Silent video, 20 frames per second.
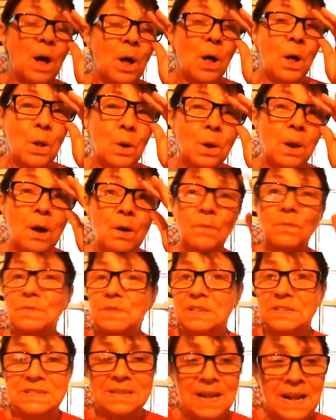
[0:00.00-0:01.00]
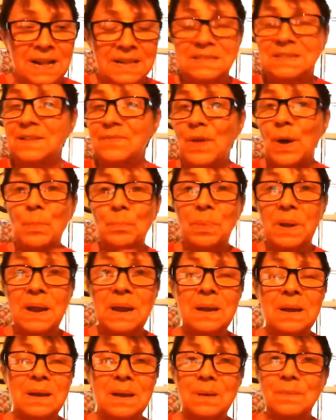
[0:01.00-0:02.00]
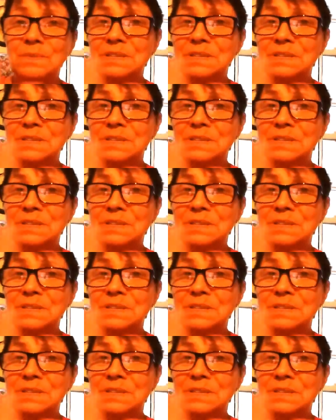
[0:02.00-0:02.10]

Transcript: all over the sides of that pan.